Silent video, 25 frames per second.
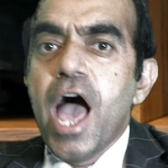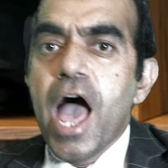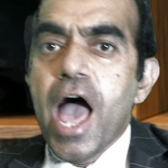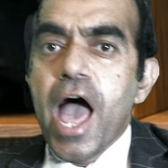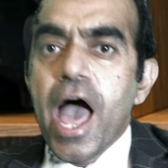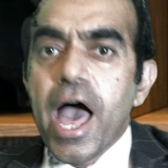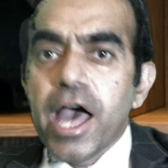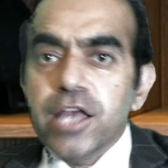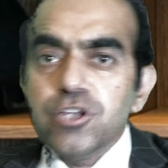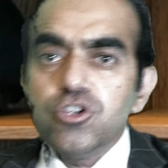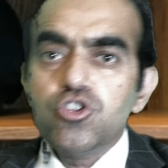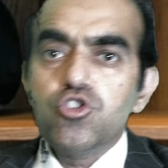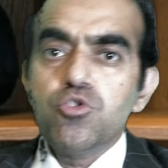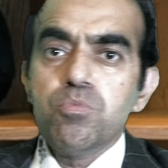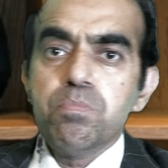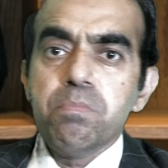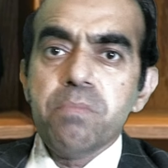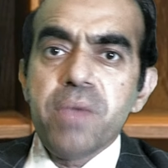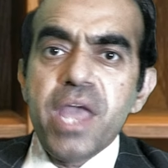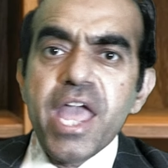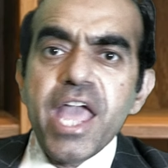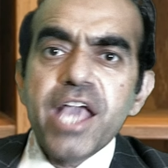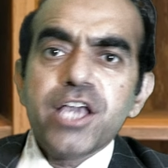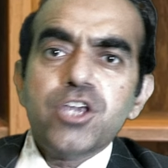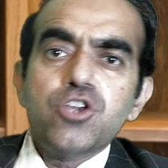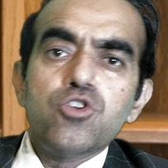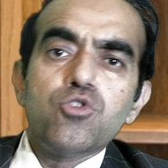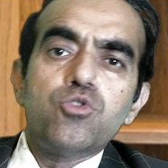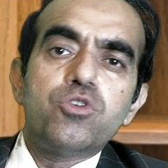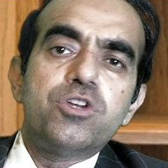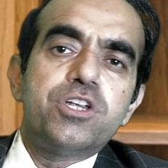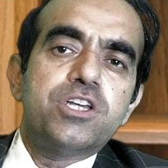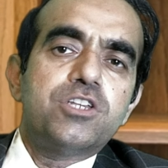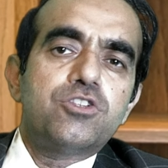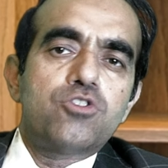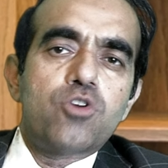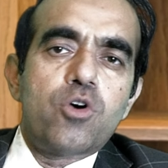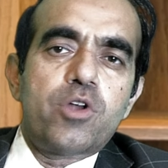and to make you
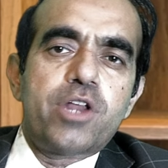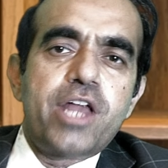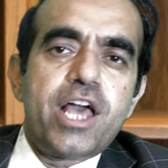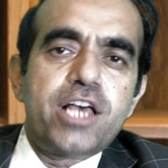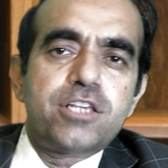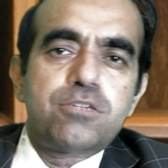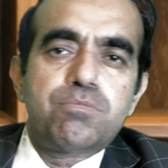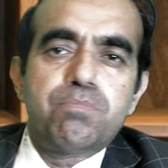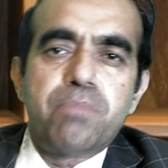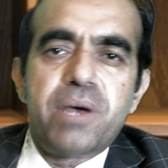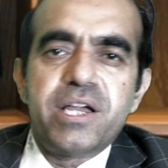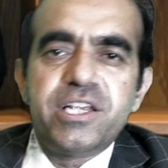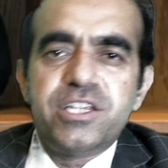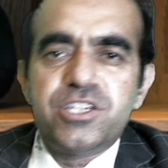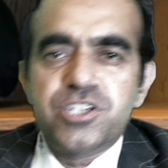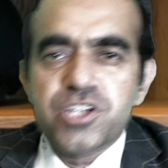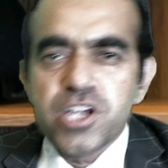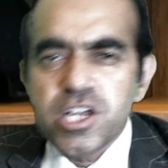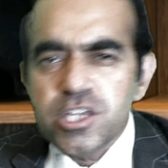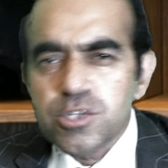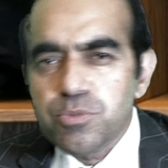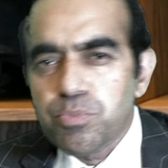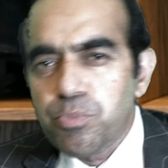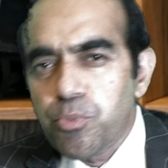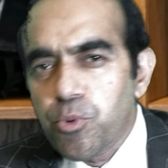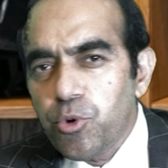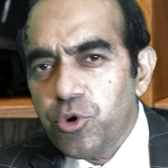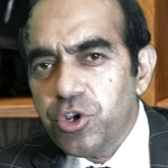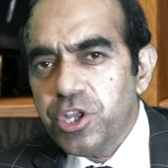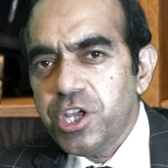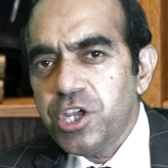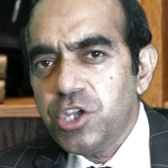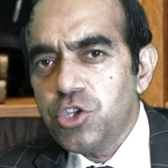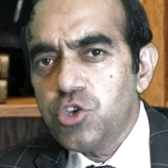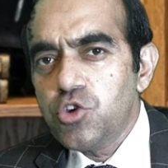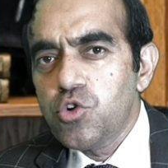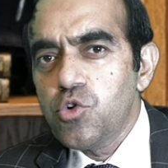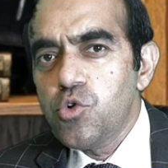dishonest by just
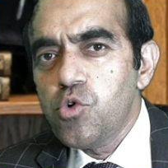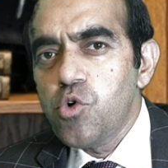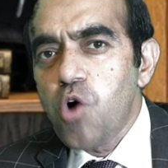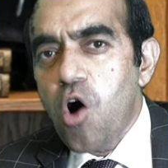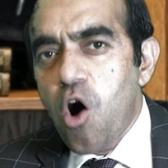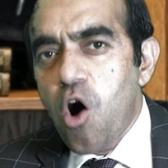putting you